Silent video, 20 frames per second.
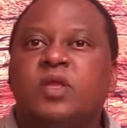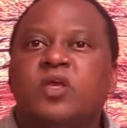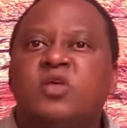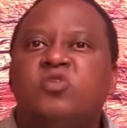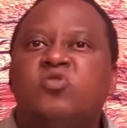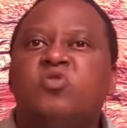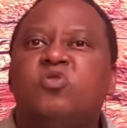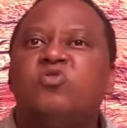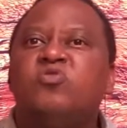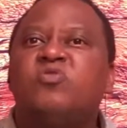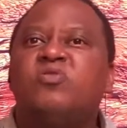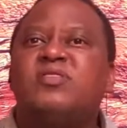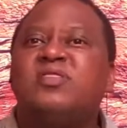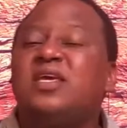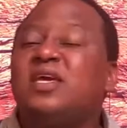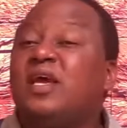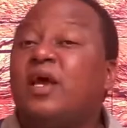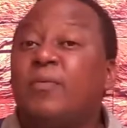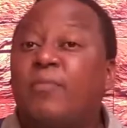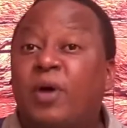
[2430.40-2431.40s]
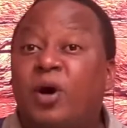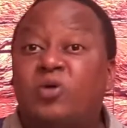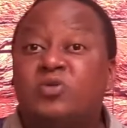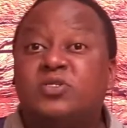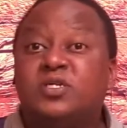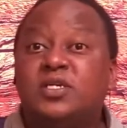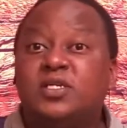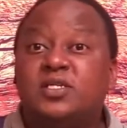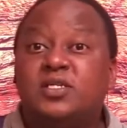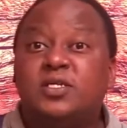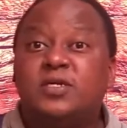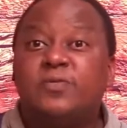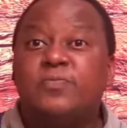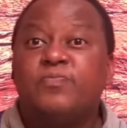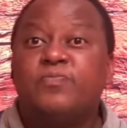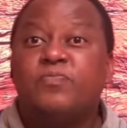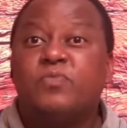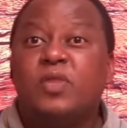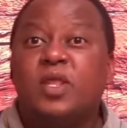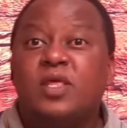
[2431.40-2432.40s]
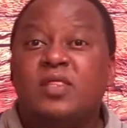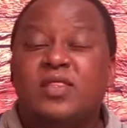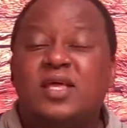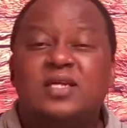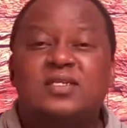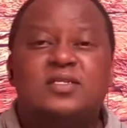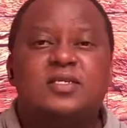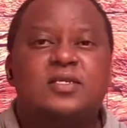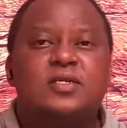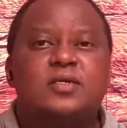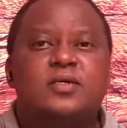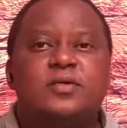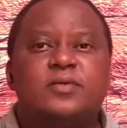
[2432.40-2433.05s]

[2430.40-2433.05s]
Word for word: you, you think about it that